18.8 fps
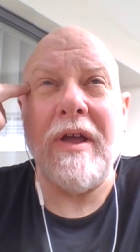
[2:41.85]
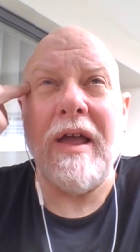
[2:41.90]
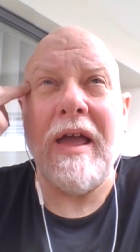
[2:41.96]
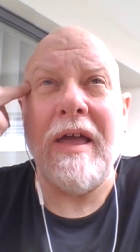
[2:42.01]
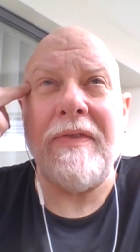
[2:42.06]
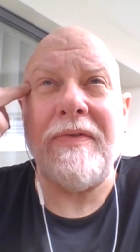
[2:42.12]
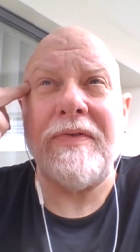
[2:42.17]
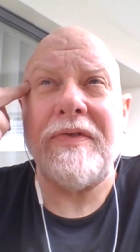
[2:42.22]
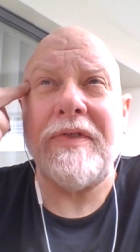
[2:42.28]

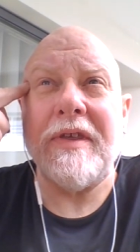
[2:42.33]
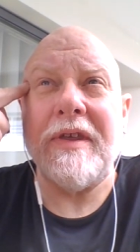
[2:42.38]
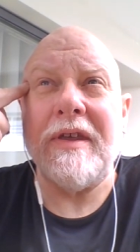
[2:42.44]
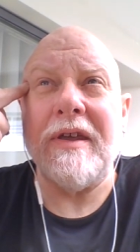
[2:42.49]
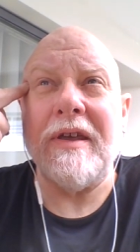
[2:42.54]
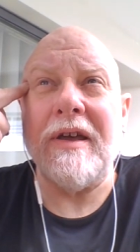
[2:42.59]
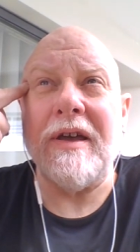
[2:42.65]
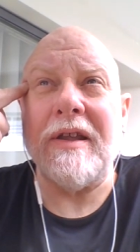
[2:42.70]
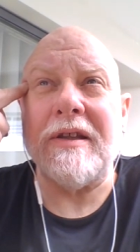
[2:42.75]
at
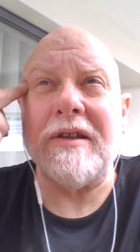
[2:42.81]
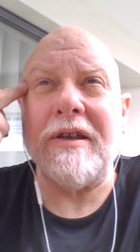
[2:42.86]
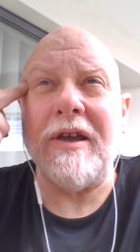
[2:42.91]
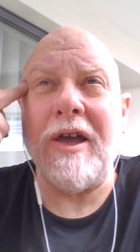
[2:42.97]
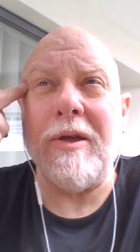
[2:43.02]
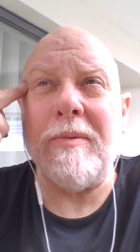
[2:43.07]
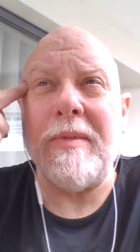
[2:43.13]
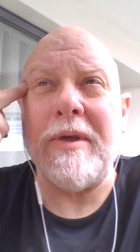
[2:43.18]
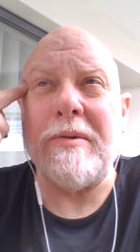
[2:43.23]
the
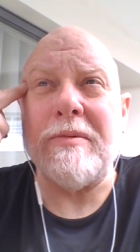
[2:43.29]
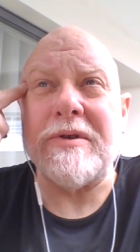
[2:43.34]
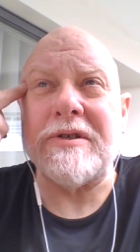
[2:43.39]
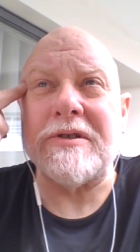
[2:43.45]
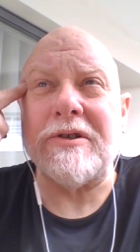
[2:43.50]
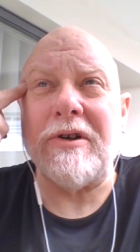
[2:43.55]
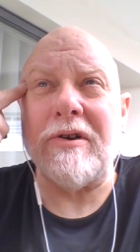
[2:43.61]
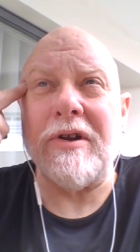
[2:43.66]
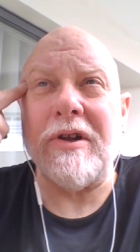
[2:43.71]
time he was
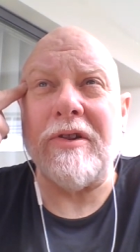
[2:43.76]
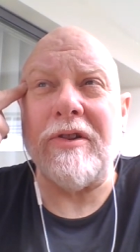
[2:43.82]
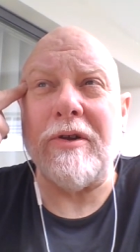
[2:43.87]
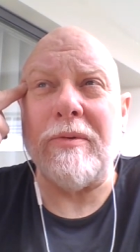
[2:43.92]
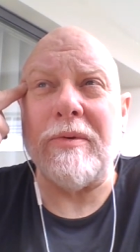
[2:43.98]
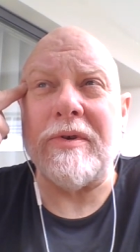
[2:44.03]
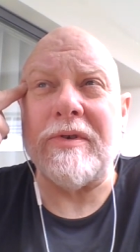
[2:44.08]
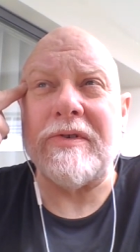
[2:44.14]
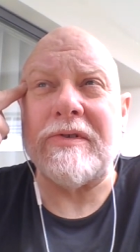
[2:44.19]
starting, there
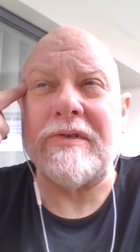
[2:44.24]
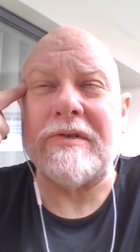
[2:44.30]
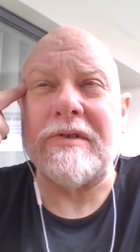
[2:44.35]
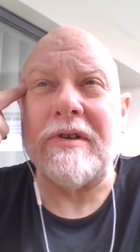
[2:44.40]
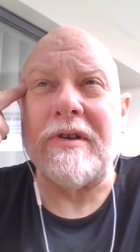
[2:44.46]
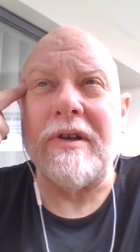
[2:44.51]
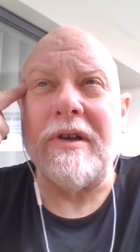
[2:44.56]
was